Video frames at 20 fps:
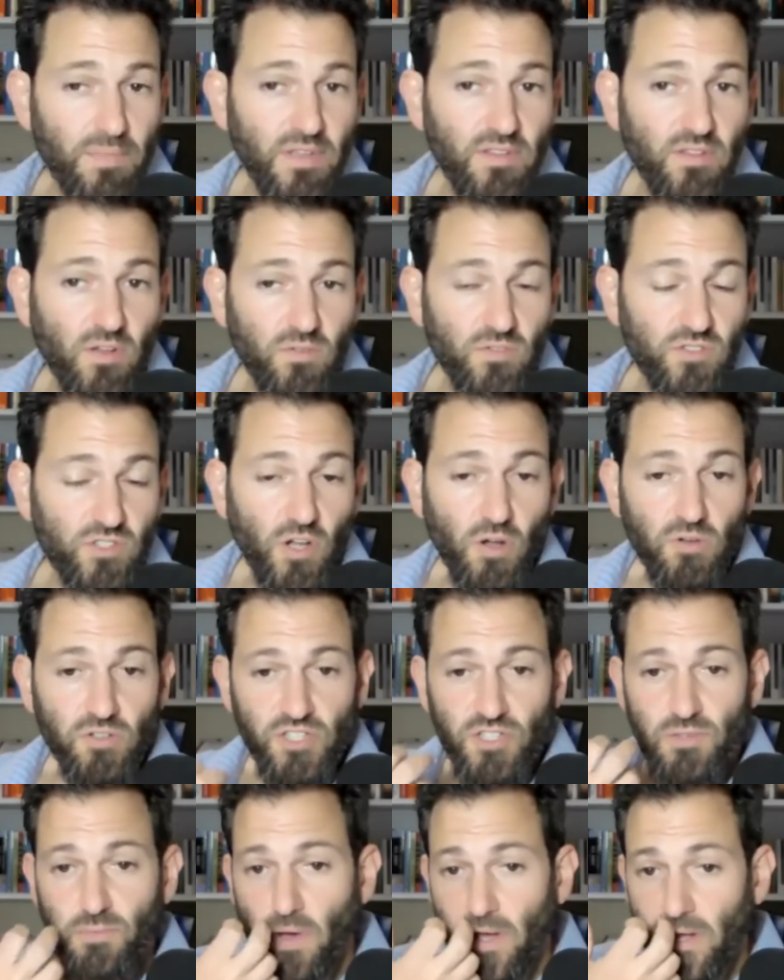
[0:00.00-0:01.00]
be though, Joe.
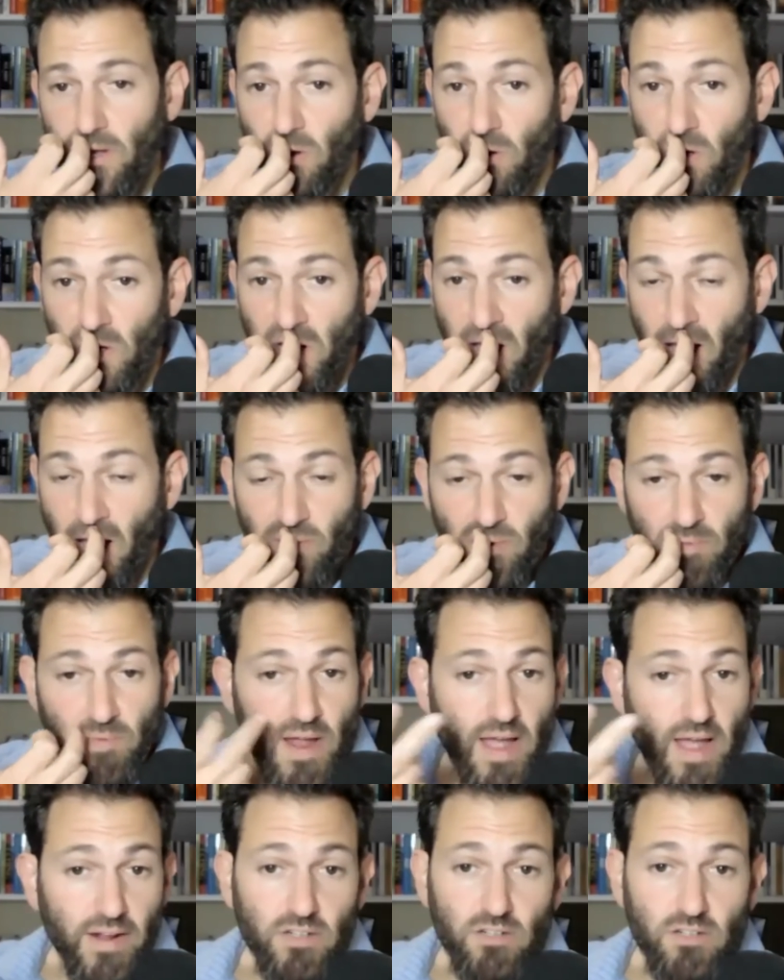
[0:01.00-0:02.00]
She might go to
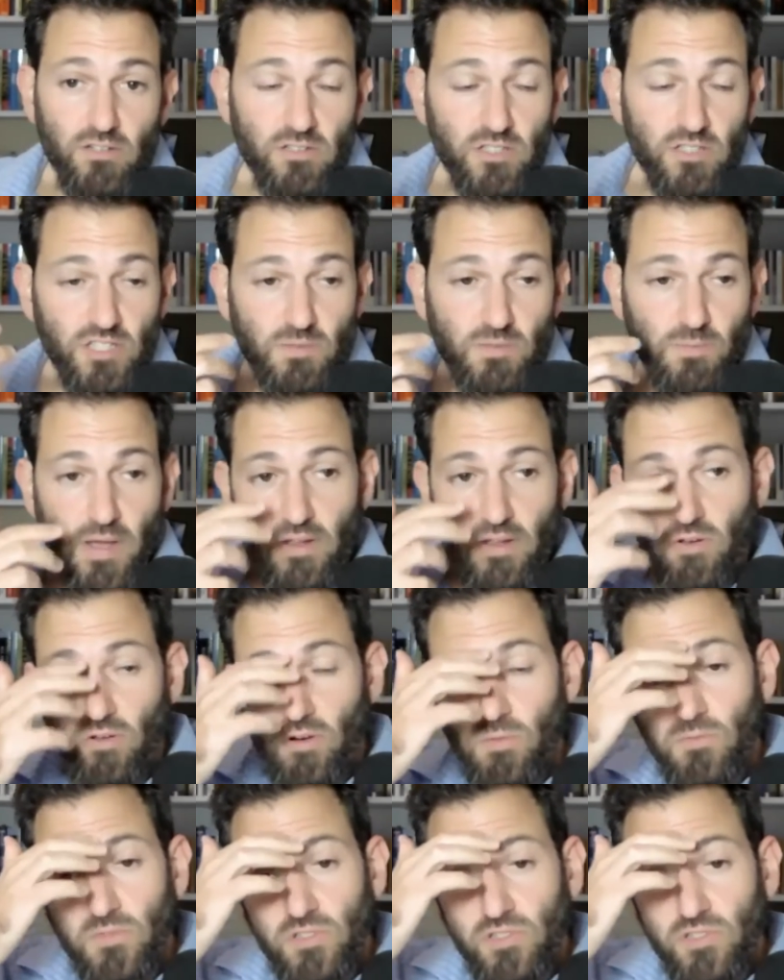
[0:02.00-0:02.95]
chiropractors. She might go to